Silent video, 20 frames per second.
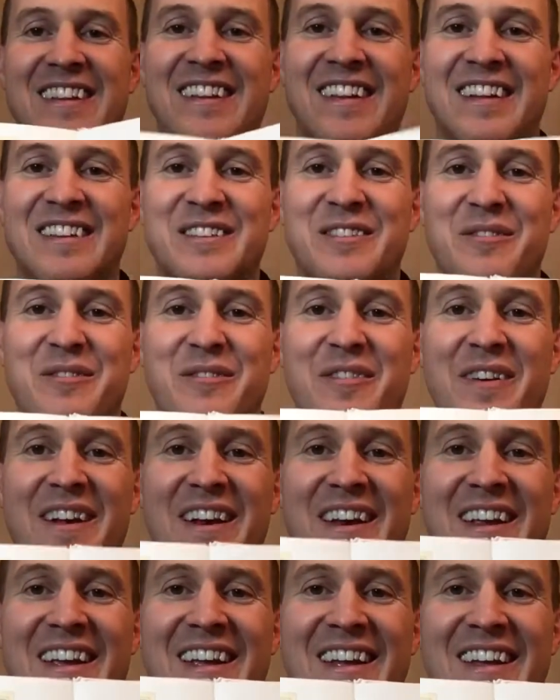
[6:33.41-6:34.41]
That's so
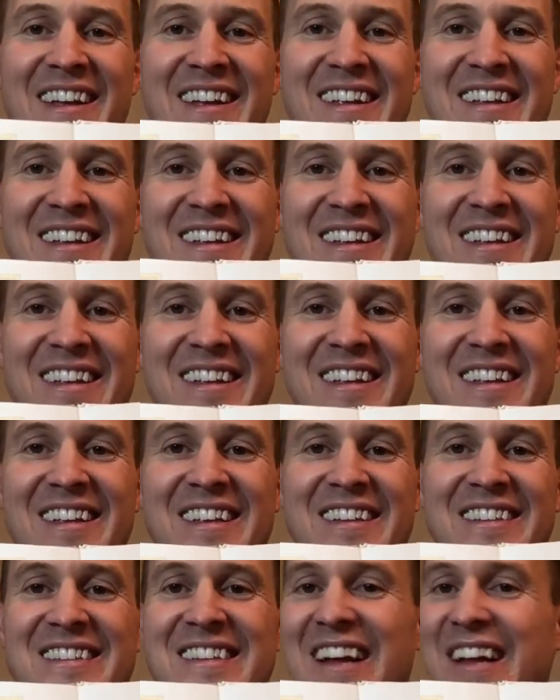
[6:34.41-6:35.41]
funny.
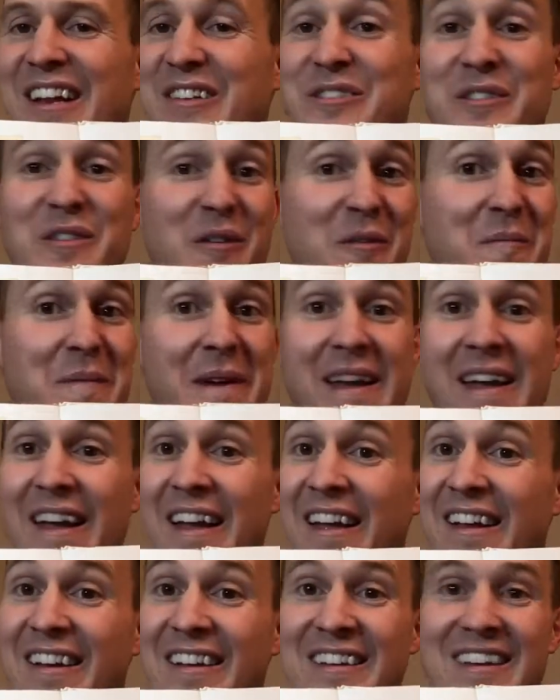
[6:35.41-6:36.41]
It's not a
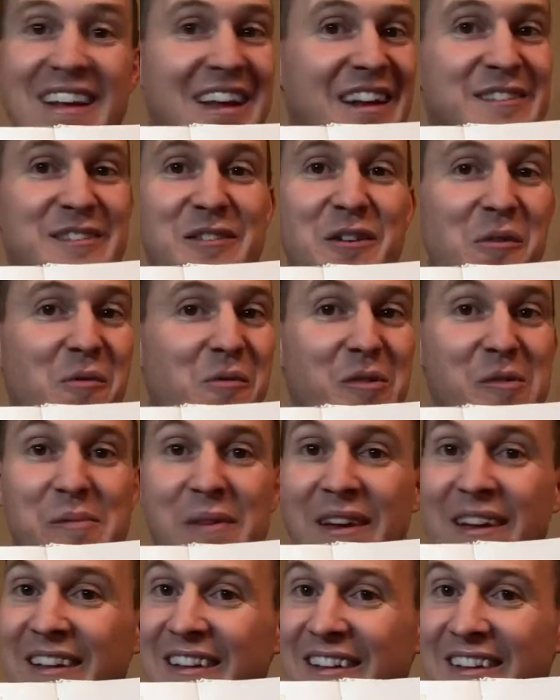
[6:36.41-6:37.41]
snowman, not a snow
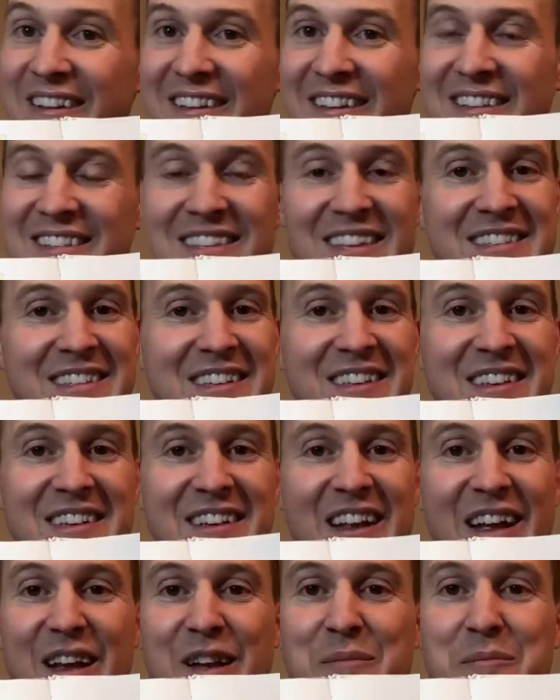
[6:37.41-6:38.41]
woman. It doesn't look
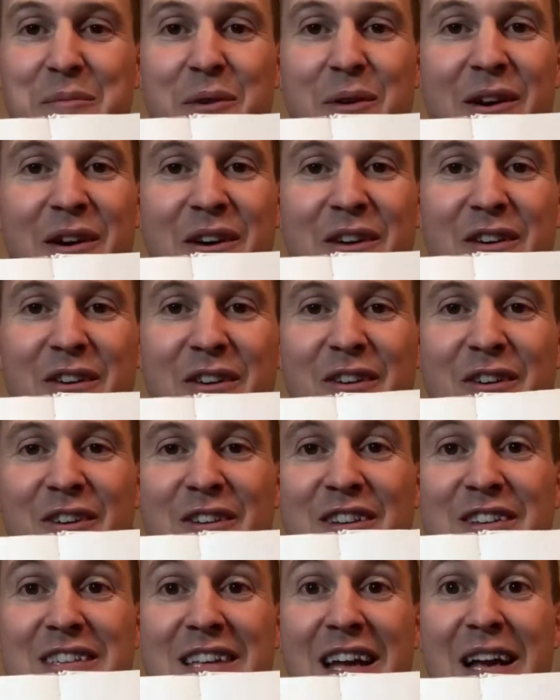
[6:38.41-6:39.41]
like a boy or a girl, it
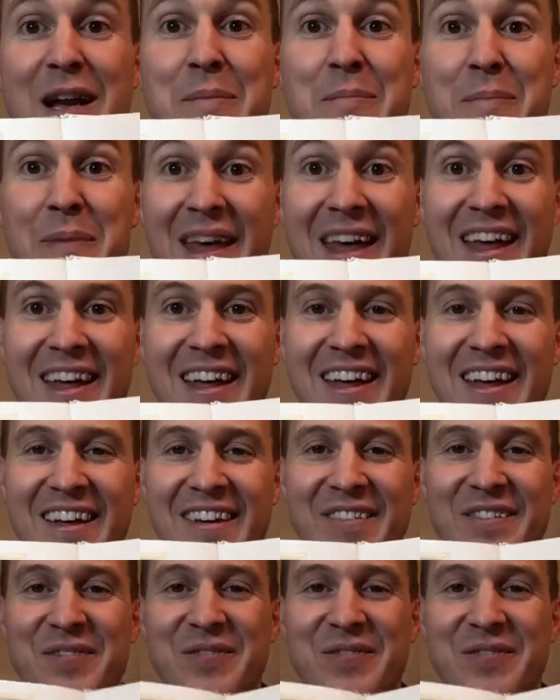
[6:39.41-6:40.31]
looks like a pig.